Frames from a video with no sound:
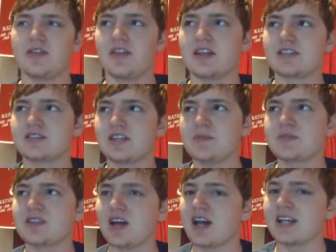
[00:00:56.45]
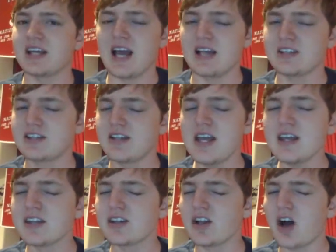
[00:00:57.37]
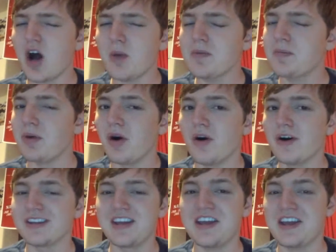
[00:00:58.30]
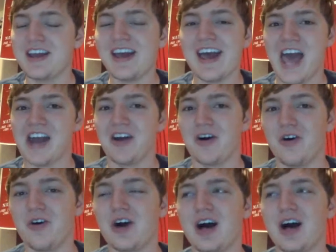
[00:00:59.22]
it seems like, did Auburn punt at all?